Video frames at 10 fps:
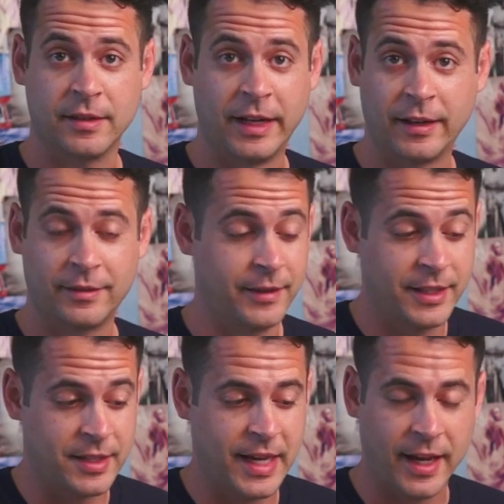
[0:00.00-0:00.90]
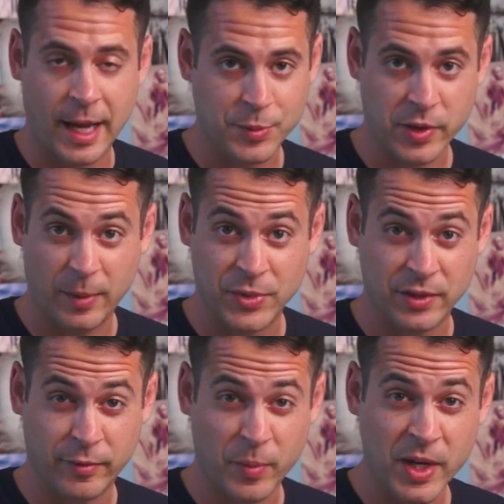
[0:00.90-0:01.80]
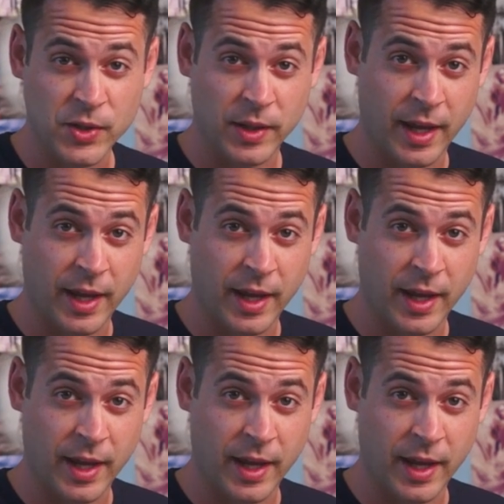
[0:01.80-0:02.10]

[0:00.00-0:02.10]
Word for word: they just can't capture that much information.